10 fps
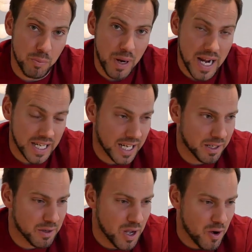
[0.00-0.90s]

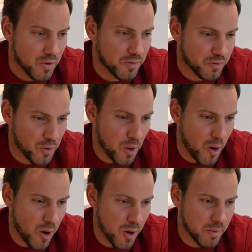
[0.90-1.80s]
bagging
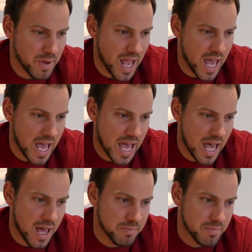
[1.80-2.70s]
from
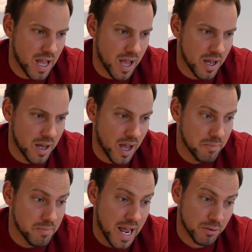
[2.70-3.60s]
a
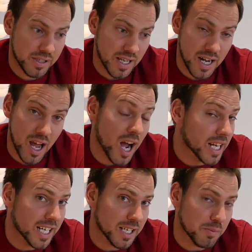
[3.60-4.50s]
mountain and
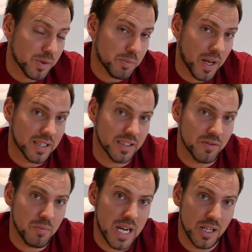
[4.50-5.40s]
hiking
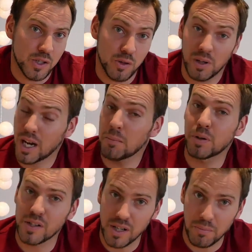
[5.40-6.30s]
perspective means you
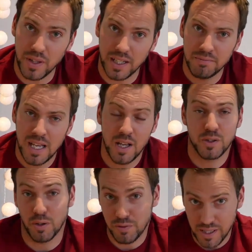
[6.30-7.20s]
accomplish something.
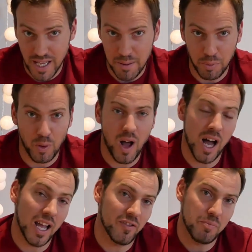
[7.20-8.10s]
So for example,
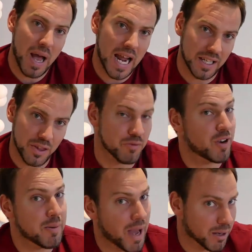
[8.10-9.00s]
I have bagged
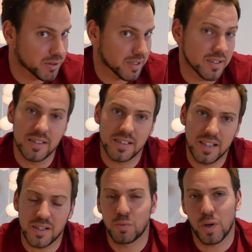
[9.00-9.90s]
3 mountains
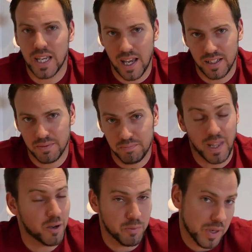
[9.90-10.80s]
this weekend.
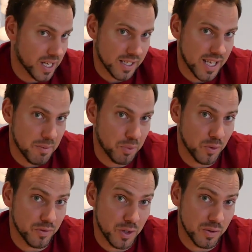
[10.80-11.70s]
That would be an
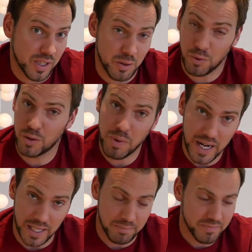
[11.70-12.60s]
example of using the word bag.